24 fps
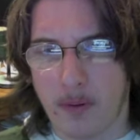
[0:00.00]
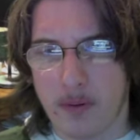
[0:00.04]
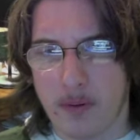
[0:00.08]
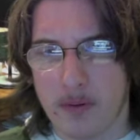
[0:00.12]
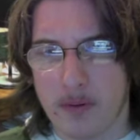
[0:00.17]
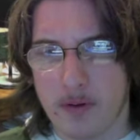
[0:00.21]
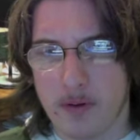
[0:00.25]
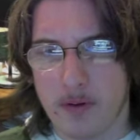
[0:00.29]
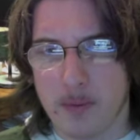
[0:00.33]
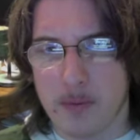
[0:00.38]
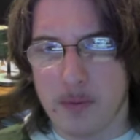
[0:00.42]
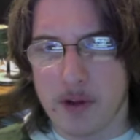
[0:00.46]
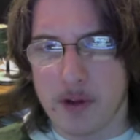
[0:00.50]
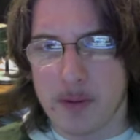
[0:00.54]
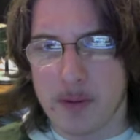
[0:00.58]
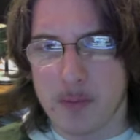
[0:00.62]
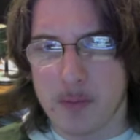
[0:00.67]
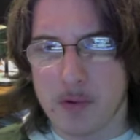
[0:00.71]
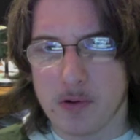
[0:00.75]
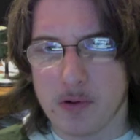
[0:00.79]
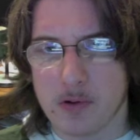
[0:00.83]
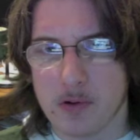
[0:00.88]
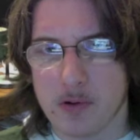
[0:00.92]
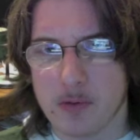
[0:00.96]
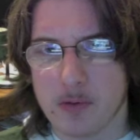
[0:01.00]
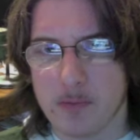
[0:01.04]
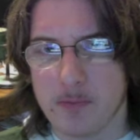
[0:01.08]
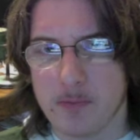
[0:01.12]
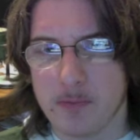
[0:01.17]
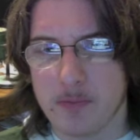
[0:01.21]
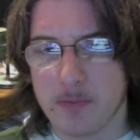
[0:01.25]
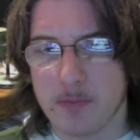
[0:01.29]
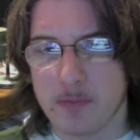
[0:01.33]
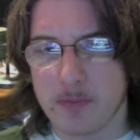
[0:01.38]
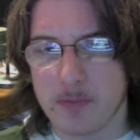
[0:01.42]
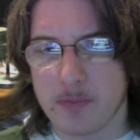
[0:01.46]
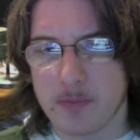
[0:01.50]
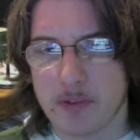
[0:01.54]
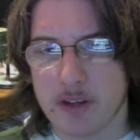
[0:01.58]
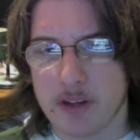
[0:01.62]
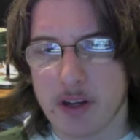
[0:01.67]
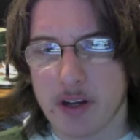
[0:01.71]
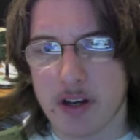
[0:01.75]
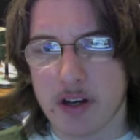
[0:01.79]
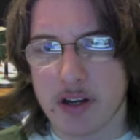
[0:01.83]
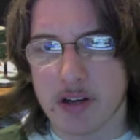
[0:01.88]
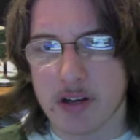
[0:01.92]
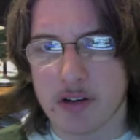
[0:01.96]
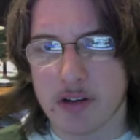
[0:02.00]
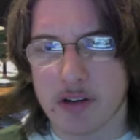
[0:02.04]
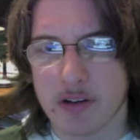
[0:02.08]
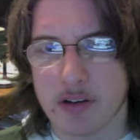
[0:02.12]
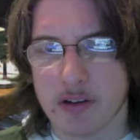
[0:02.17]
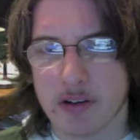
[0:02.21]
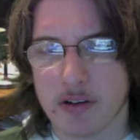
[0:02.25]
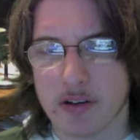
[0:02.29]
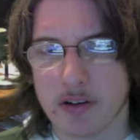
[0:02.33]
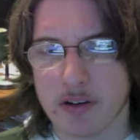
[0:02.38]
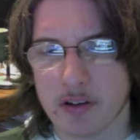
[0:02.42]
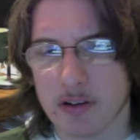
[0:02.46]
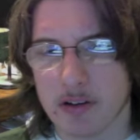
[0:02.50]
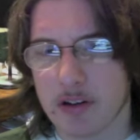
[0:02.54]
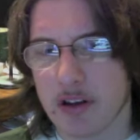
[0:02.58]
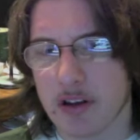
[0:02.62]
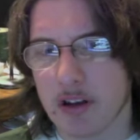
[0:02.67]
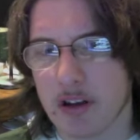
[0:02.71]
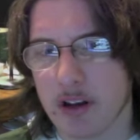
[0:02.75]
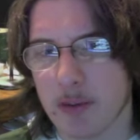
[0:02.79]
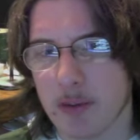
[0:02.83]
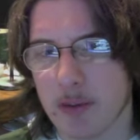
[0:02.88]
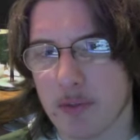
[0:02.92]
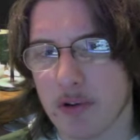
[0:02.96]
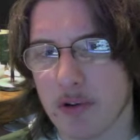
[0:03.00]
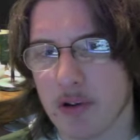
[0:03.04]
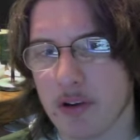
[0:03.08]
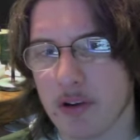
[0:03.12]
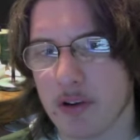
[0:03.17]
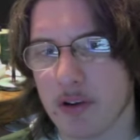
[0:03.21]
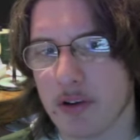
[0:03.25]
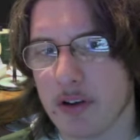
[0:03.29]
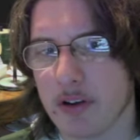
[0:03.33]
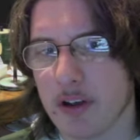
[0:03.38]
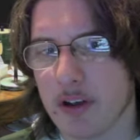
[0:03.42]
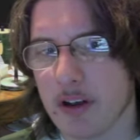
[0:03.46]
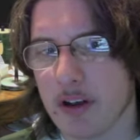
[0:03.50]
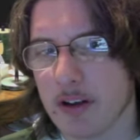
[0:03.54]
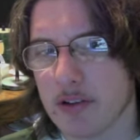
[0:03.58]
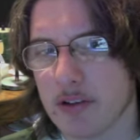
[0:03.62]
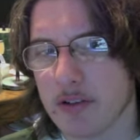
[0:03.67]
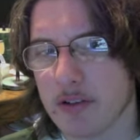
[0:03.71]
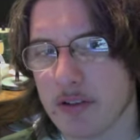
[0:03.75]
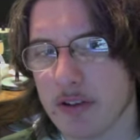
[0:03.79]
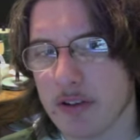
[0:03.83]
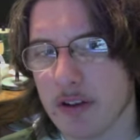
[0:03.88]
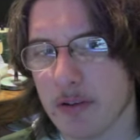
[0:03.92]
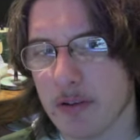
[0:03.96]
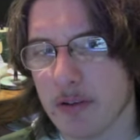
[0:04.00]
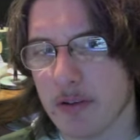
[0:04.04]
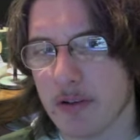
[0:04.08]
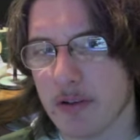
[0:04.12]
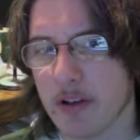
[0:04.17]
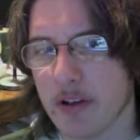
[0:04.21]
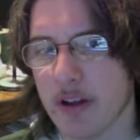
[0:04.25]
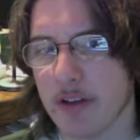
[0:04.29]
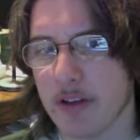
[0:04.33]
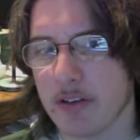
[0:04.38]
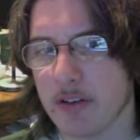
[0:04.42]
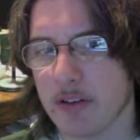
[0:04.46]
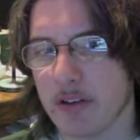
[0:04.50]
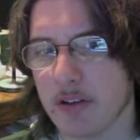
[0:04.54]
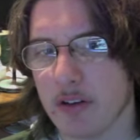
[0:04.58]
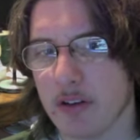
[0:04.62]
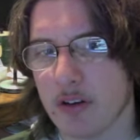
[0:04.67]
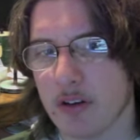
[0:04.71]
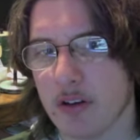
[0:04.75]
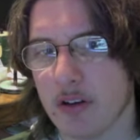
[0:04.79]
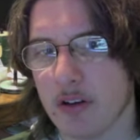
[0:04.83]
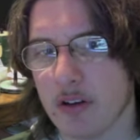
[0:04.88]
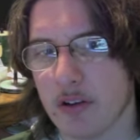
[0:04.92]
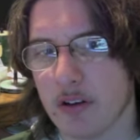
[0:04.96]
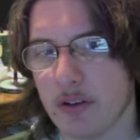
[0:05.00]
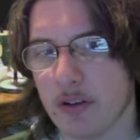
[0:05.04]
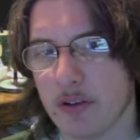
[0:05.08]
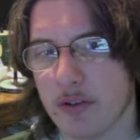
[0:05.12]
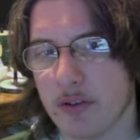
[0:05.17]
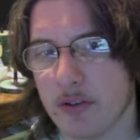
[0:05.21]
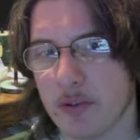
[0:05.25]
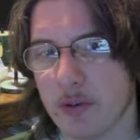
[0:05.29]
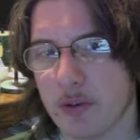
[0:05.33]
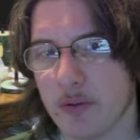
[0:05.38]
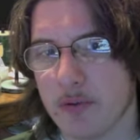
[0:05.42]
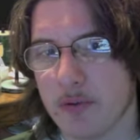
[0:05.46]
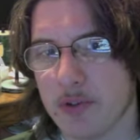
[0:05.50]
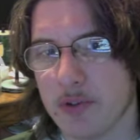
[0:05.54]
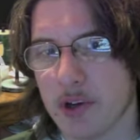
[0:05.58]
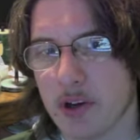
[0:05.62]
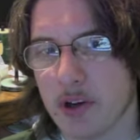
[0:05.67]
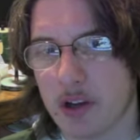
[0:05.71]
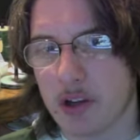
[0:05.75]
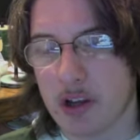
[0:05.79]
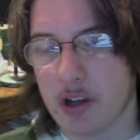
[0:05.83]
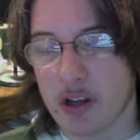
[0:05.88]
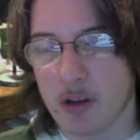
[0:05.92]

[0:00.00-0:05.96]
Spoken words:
of people getting on camera or getting on the internet, sort of talking